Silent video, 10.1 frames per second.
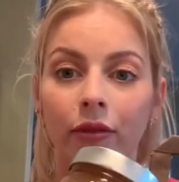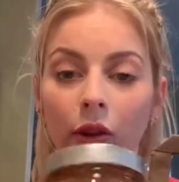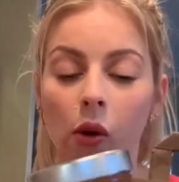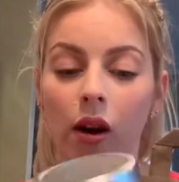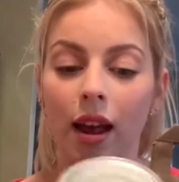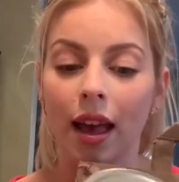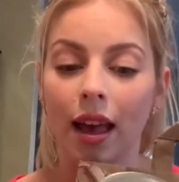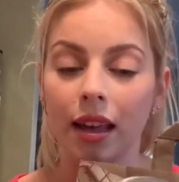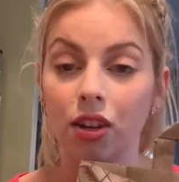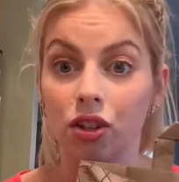for
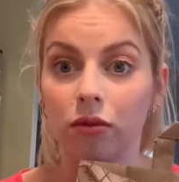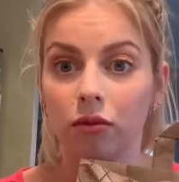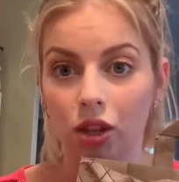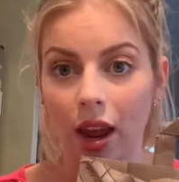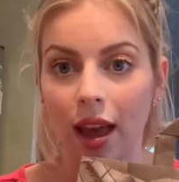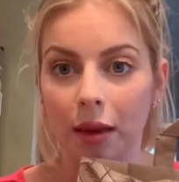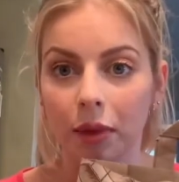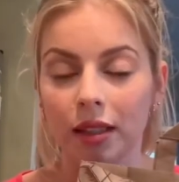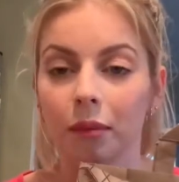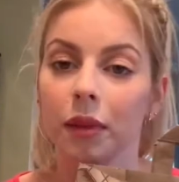a jam
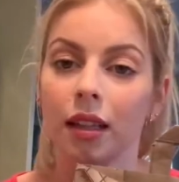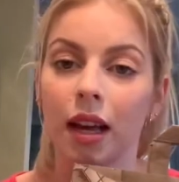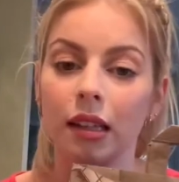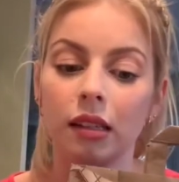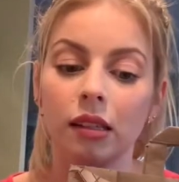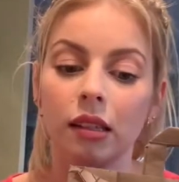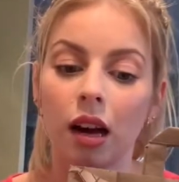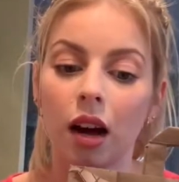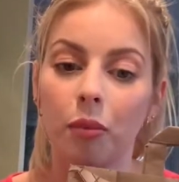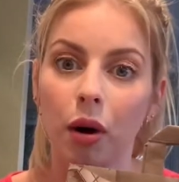and something that's
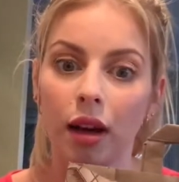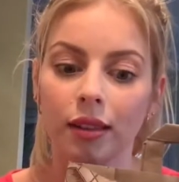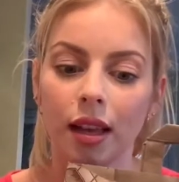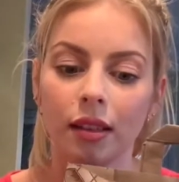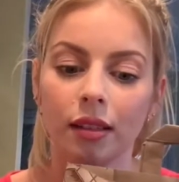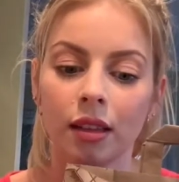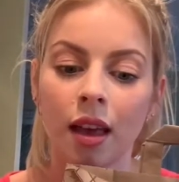uh, processed.